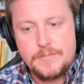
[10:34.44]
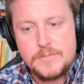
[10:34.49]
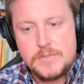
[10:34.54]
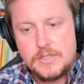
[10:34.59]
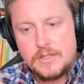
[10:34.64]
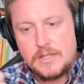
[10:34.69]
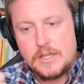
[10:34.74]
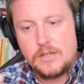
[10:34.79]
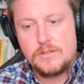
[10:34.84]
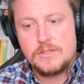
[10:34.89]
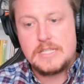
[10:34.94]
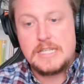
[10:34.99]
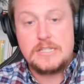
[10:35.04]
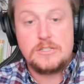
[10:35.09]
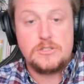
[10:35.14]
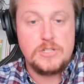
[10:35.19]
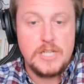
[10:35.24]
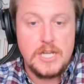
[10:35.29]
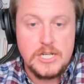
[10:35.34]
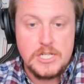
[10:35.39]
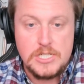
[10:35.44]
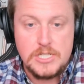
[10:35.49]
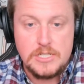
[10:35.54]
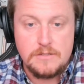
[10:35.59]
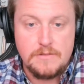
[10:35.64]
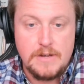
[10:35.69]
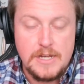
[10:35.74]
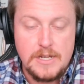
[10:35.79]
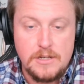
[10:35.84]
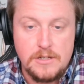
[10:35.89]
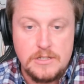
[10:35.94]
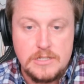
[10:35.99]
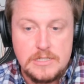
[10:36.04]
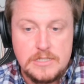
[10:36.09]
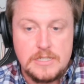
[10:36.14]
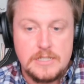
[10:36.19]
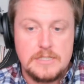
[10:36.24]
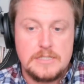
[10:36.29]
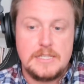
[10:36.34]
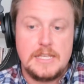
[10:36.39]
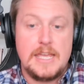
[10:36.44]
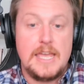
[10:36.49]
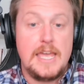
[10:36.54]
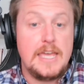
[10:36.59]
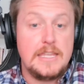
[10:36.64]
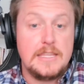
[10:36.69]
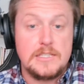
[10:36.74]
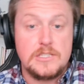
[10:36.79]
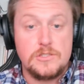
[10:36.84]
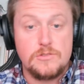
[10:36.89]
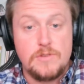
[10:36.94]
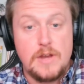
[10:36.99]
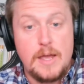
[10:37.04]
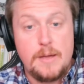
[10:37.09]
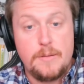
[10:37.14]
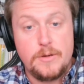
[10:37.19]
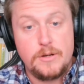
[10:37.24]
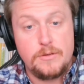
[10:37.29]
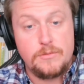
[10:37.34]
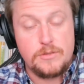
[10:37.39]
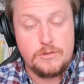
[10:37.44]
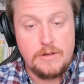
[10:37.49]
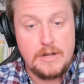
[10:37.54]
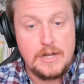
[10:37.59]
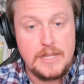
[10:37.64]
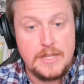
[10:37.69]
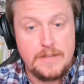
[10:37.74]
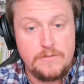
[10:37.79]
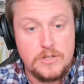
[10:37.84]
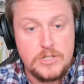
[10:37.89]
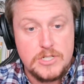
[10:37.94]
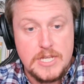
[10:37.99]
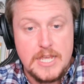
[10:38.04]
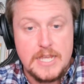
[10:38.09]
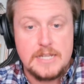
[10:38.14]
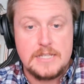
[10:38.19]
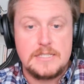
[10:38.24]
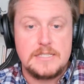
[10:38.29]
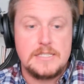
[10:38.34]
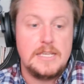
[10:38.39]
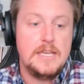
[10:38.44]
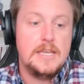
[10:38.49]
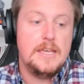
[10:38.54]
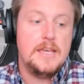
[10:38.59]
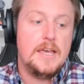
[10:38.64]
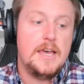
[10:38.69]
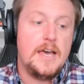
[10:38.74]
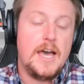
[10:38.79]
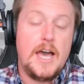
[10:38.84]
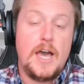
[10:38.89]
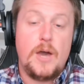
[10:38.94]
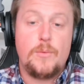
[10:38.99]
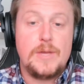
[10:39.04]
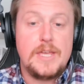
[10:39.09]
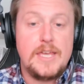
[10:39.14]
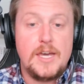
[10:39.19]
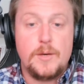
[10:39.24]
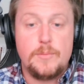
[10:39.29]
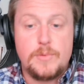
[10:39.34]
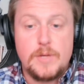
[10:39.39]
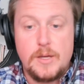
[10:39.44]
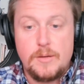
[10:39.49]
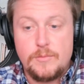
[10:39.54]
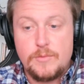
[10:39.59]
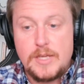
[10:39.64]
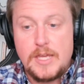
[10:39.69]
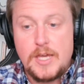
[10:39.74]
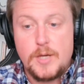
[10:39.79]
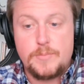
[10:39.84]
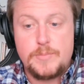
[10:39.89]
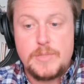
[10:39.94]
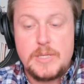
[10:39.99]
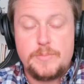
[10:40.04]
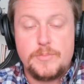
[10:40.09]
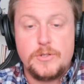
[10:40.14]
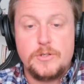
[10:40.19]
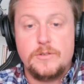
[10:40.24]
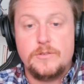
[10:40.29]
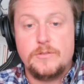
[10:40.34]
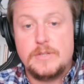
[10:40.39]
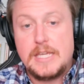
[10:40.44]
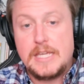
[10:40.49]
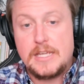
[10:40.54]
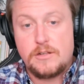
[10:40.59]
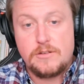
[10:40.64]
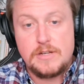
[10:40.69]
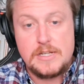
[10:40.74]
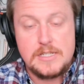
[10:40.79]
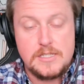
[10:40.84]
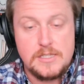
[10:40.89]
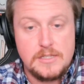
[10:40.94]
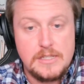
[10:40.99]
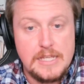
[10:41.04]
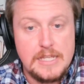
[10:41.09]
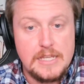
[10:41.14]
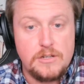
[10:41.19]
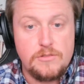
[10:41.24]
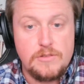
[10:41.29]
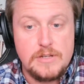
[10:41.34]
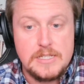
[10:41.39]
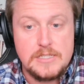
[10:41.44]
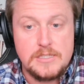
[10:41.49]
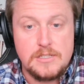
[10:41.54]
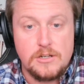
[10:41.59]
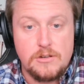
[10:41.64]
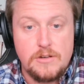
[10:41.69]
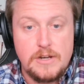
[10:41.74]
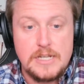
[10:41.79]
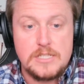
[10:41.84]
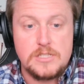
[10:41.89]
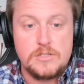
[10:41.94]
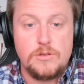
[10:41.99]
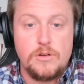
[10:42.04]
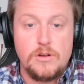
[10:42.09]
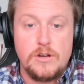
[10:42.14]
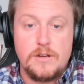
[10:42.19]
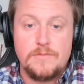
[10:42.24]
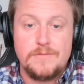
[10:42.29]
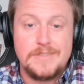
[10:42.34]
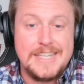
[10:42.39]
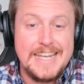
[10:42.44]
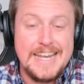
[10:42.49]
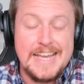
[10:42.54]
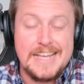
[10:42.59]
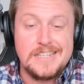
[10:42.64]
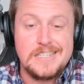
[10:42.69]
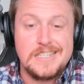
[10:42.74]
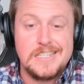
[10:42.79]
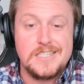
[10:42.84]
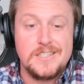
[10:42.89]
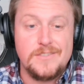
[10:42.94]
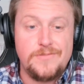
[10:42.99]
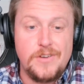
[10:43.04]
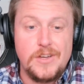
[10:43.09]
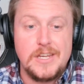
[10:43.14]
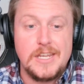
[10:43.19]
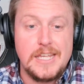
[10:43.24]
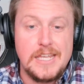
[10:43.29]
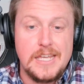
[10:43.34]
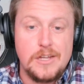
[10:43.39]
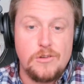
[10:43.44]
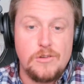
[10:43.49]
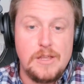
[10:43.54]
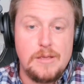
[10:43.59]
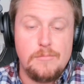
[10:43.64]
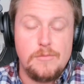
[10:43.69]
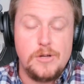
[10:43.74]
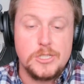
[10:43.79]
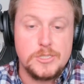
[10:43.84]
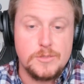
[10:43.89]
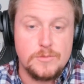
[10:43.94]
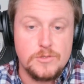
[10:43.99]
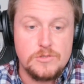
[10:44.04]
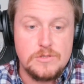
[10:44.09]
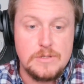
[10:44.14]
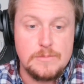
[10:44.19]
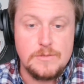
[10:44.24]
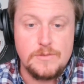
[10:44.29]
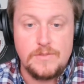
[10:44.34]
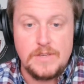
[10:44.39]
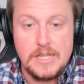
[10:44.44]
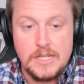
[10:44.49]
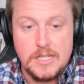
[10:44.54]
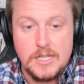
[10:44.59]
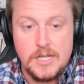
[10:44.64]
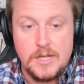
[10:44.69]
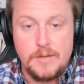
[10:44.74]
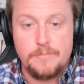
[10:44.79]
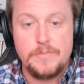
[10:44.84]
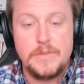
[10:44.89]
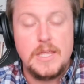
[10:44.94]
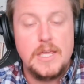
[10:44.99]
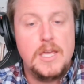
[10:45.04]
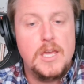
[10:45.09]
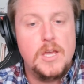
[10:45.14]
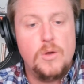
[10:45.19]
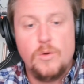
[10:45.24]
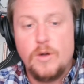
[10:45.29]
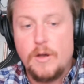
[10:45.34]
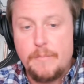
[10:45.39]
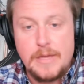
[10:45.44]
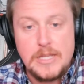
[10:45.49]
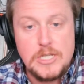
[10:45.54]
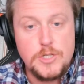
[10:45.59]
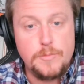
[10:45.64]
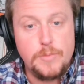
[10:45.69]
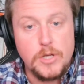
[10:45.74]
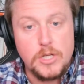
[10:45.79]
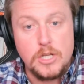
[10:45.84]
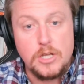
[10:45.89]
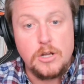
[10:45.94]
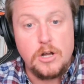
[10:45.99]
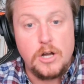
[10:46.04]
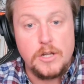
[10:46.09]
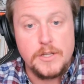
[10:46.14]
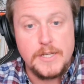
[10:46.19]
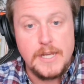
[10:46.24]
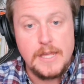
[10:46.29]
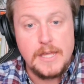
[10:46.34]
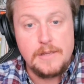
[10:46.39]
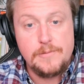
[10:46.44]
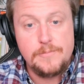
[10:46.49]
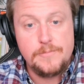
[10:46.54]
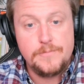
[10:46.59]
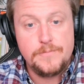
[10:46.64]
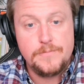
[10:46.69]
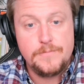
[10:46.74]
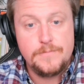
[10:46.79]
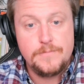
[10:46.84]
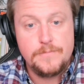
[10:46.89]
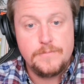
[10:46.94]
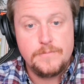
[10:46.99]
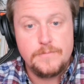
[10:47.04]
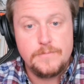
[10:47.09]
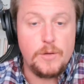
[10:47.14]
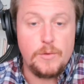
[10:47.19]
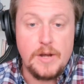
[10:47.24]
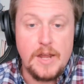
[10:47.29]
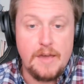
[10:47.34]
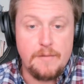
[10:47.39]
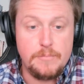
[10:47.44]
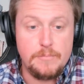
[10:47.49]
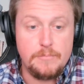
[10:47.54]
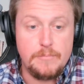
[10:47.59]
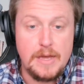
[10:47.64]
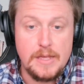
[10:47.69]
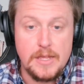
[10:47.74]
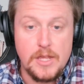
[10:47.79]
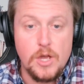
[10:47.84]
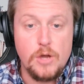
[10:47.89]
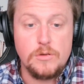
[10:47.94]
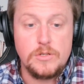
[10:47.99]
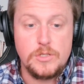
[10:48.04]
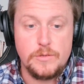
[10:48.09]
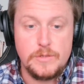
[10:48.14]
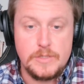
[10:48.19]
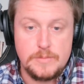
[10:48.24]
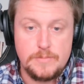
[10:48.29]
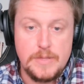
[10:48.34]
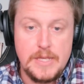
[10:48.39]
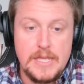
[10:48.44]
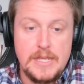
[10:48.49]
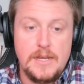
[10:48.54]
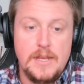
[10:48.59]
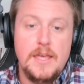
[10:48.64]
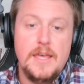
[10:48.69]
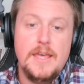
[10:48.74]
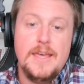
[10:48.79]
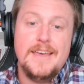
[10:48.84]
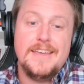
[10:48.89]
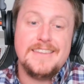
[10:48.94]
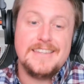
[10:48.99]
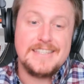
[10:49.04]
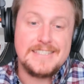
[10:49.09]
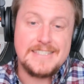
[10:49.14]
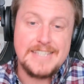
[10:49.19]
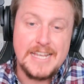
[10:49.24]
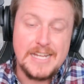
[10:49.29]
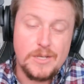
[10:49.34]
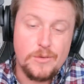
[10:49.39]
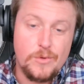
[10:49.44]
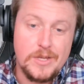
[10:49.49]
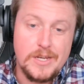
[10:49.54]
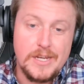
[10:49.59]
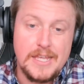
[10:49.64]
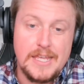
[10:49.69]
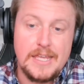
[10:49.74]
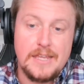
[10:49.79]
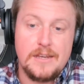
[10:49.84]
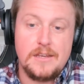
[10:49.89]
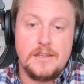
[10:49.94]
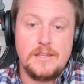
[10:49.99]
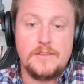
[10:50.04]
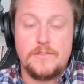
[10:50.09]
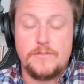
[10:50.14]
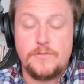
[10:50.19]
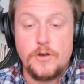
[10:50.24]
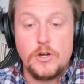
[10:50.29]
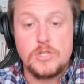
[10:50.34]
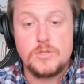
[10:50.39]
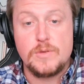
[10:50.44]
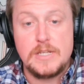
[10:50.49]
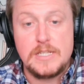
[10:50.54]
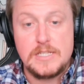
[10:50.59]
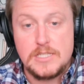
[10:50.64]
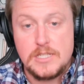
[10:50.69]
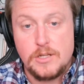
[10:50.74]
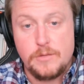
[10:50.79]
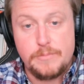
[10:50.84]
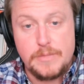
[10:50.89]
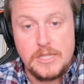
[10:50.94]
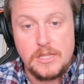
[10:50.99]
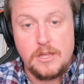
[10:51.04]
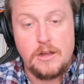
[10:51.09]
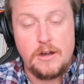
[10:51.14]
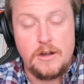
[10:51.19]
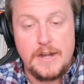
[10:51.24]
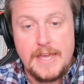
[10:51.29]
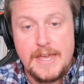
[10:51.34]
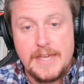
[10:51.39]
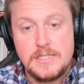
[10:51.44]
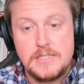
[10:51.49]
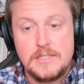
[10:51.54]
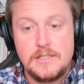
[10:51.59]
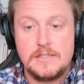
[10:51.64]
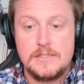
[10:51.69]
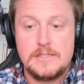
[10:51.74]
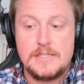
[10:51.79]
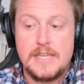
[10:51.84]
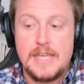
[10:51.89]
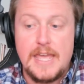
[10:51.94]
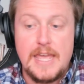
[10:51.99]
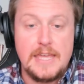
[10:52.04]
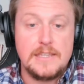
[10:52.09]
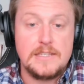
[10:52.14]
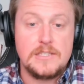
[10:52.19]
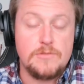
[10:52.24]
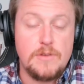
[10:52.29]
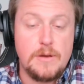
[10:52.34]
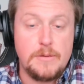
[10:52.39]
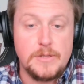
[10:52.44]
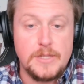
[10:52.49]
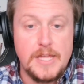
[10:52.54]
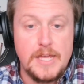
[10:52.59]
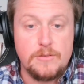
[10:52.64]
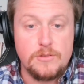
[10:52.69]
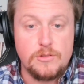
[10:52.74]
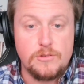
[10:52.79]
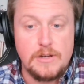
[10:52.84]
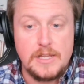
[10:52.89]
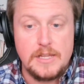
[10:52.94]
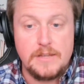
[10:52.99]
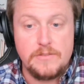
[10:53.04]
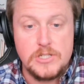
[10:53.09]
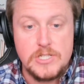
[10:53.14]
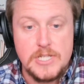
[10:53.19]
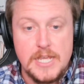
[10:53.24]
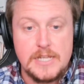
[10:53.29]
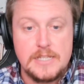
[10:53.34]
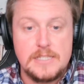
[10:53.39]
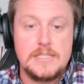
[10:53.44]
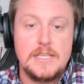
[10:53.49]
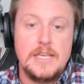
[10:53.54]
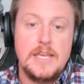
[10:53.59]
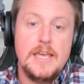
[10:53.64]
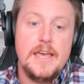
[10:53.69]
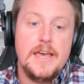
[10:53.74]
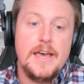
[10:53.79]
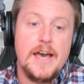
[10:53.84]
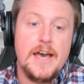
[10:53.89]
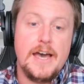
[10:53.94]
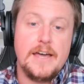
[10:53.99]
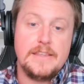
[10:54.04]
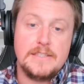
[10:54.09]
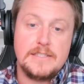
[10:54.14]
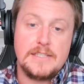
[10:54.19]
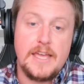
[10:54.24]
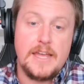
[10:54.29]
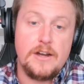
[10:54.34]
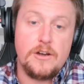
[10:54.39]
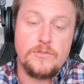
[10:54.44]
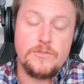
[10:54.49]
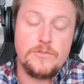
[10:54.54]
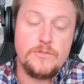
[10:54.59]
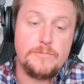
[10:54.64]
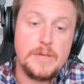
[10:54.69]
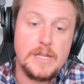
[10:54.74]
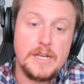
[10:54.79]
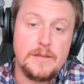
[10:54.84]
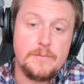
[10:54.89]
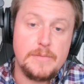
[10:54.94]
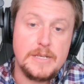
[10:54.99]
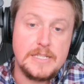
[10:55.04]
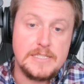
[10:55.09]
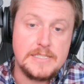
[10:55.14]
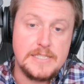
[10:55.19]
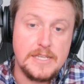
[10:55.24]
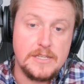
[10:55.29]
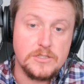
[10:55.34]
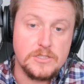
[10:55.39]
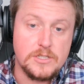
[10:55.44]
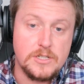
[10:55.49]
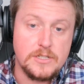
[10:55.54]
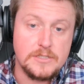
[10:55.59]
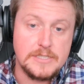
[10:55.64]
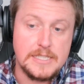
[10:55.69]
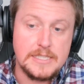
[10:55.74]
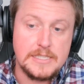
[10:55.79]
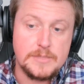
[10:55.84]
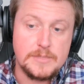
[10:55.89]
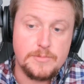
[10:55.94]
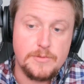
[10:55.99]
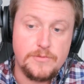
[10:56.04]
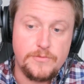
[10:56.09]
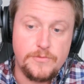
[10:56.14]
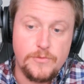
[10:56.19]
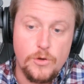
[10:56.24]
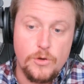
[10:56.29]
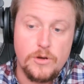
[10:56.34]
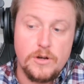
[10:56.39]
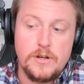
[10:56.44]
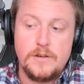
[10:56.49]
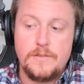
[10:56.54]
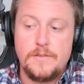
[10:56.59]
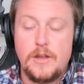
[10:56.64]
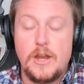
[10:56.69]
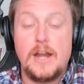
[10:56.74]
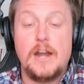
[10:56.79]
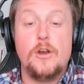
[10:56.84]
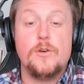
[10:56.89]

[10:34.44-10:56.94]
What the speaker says: So it goes introduction, right? You're just going to say, hey, this is Robert with Credit Leverage X. We help people increase their credit score, get access to funding, and create multiple streams of income. What made you book a call today? That's kind of what my go-to has been. The second one, again, the first one is, you know, be the hard ass. You can say, hey, this is Robert Lyon with Credit Leverage X. I don't know if you've been on many sales calls like this before.